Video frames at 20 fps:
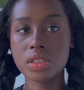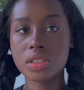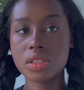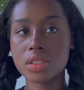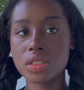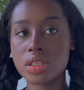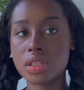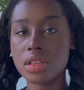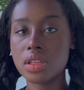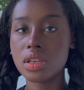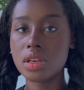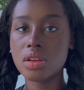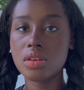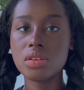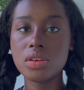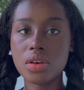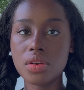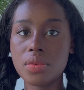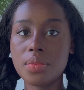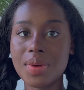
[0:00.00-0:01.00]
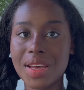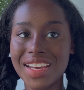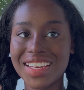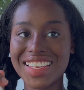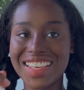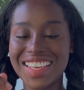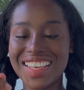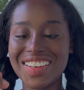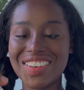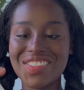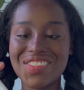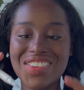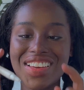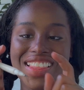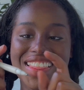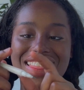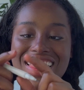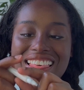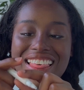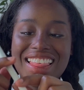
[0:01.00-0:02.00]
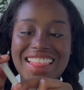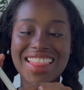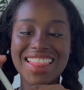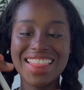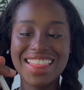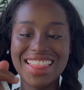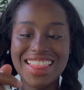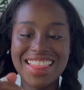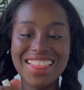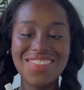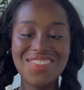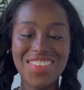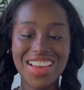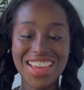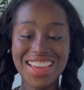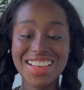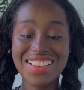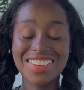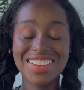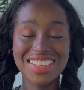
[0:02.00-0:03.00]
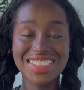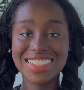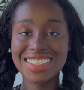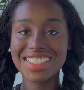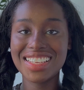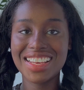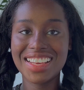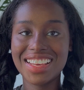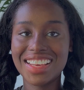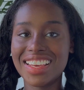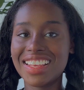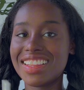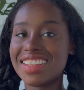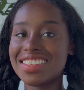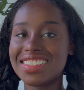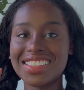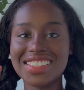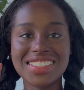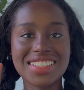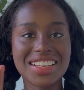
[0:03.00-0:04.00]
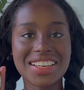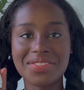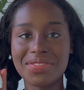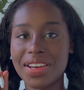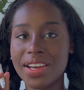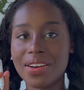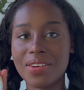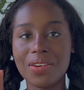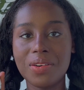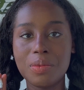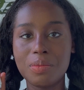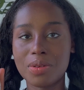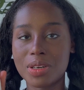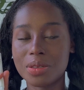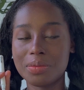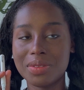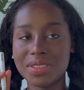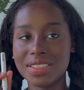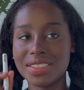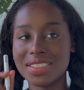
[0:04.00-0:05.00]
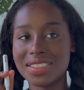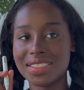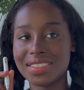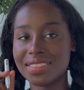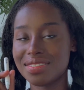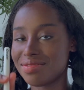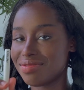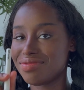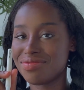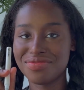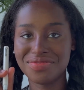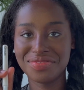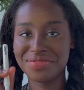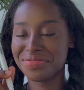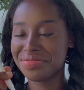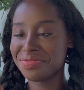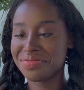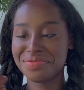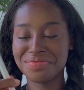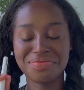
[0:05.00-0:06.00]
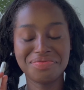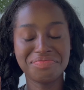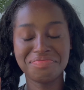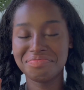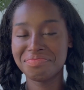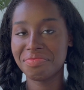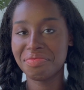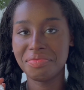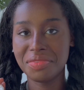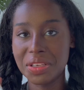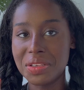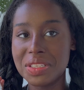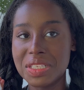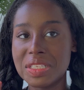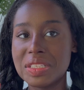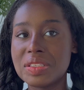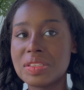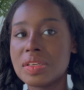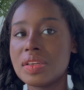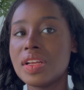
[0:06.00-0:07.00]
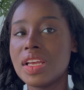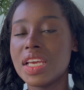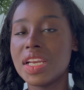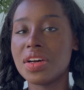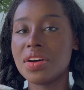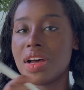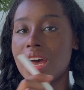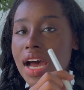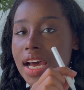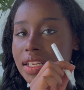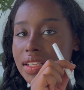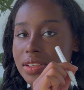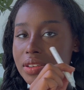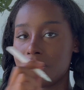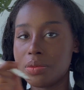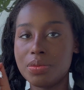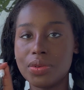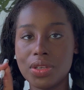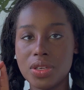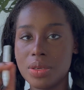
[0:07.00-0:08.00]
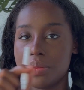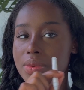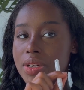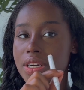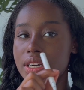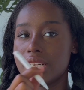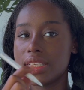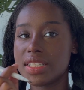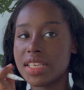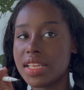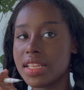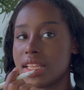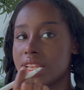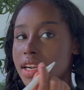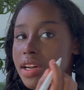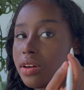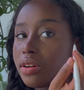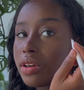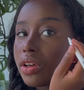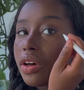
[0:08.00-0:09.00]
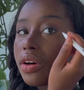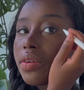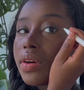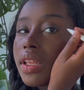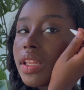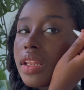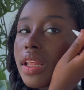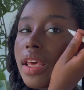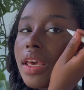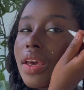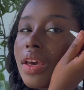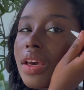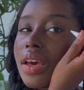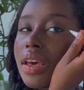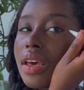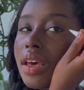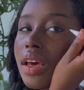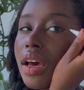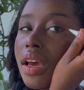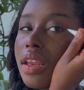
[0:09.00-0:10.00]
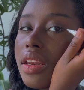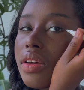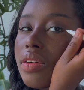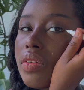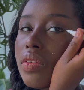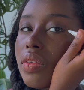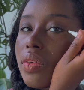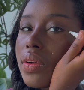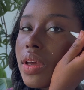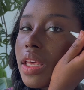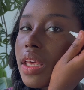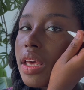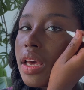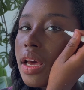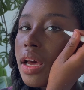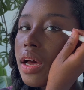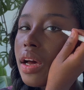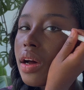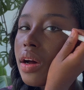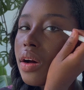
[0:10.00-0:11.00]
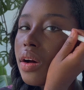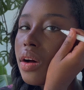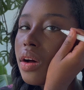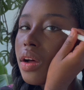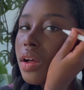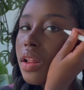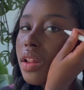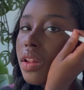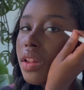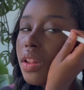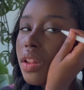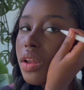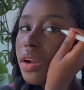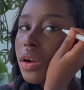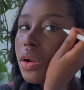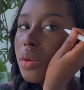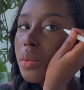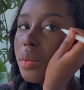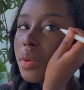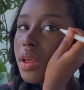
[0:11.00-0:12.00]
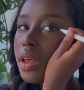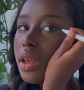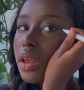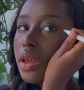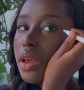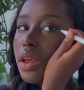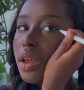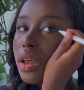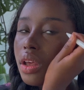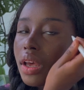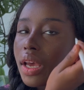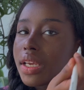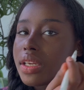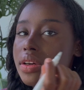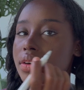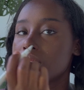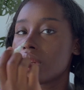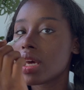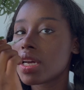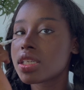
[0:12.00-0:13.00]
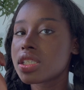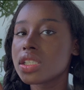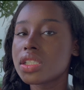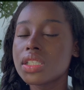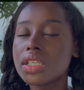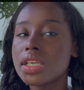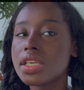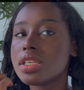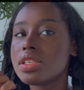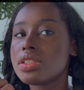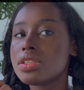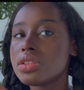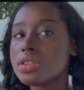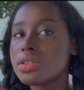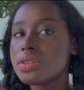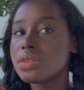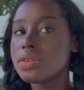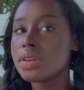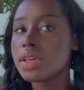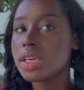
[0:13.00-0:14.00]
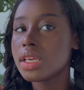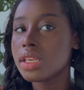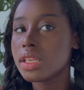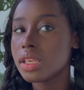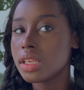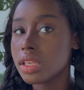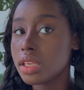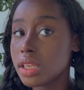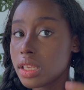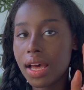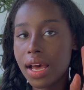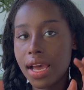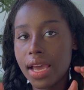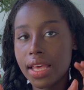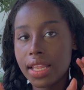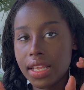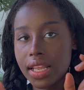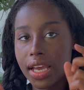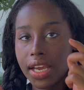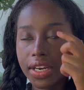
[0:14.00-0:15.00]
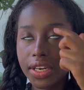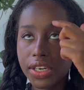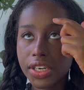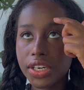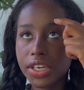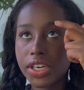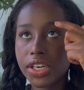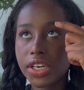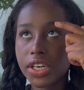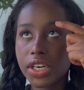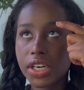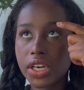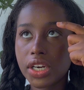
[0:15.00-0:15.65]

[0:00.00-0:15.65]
So then I'll go back in with my Glossier. This is like my all-purpose utensil, and I'll add little beauty marks, and then I'll go and like kind of wing out a little bit. I don't actually do any eyeliner